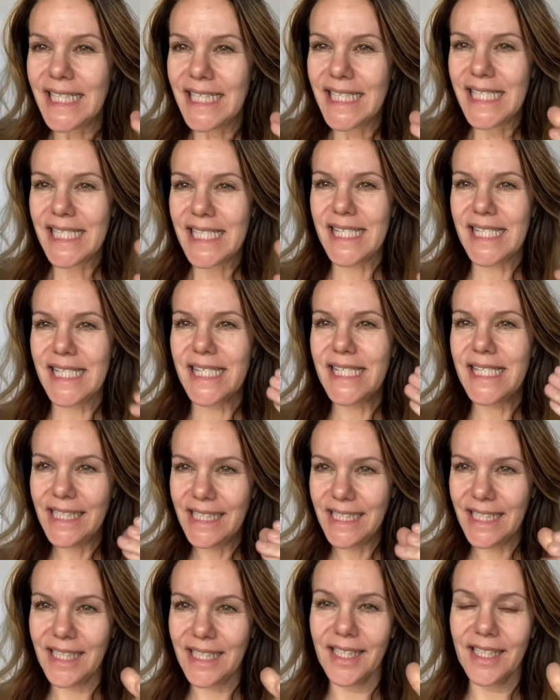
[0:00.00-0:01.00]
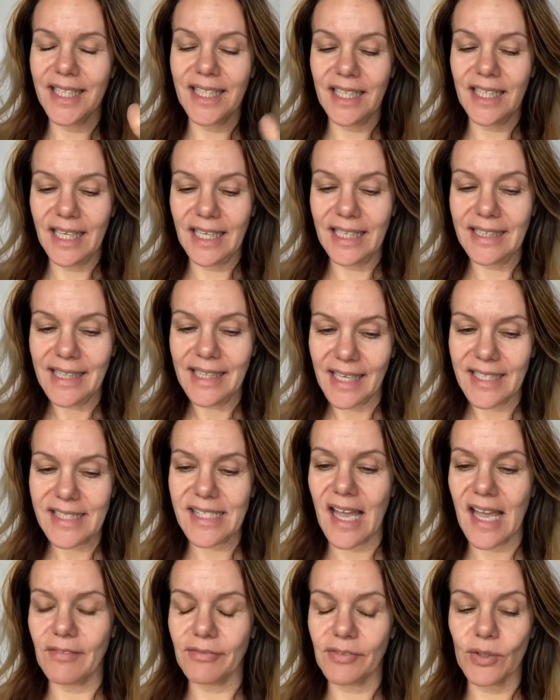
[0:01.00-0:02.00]
sticky it gets
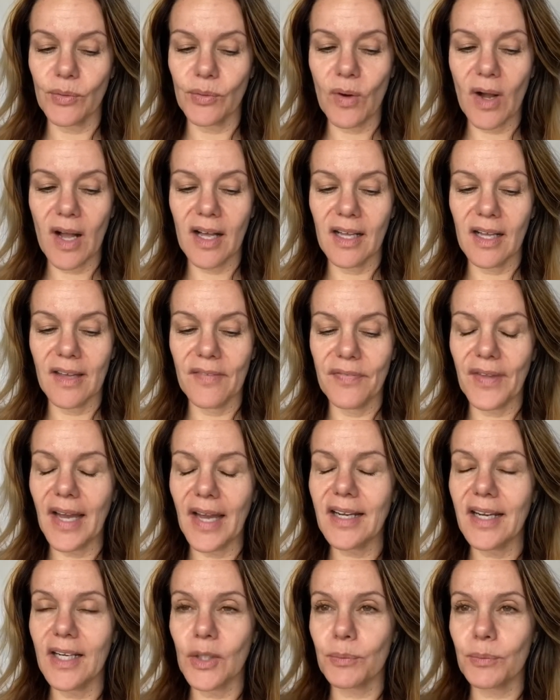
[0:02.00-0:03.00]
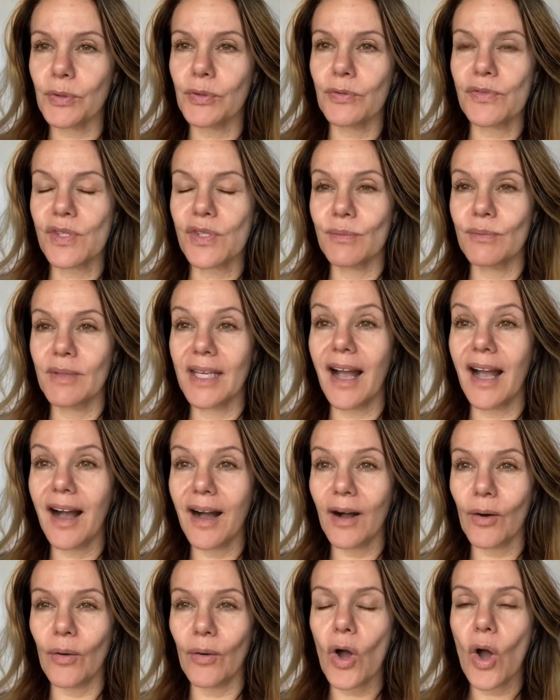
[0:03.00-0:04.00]
after a while. And that kind of proves to me
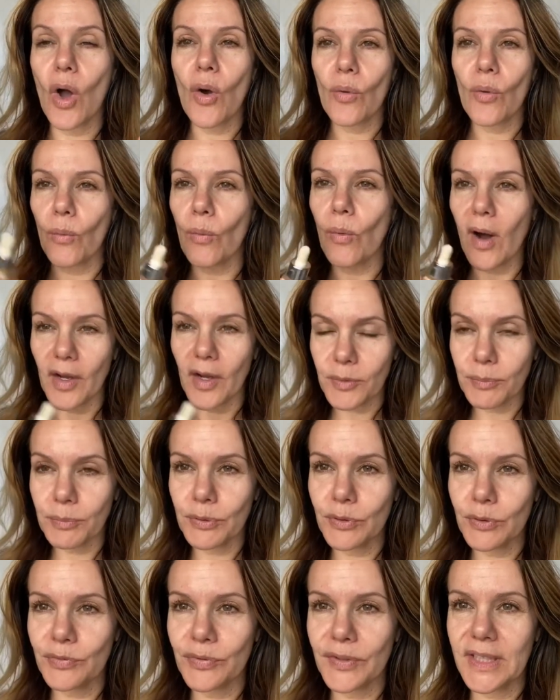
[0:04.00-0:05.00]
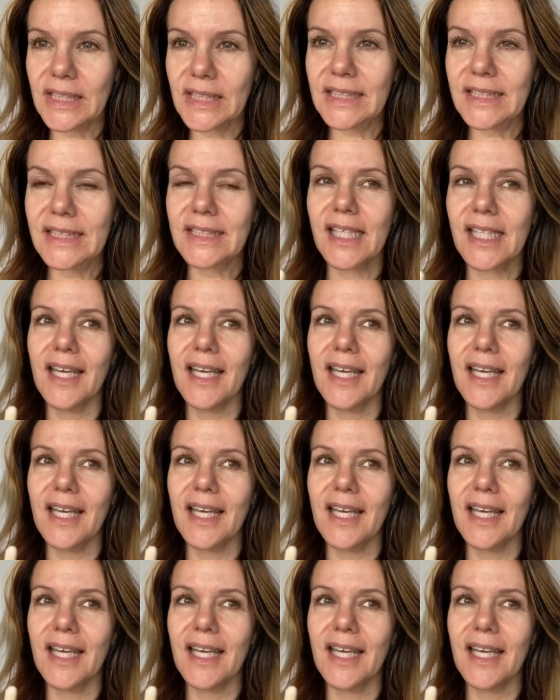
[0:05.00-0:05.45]
how waterproof it is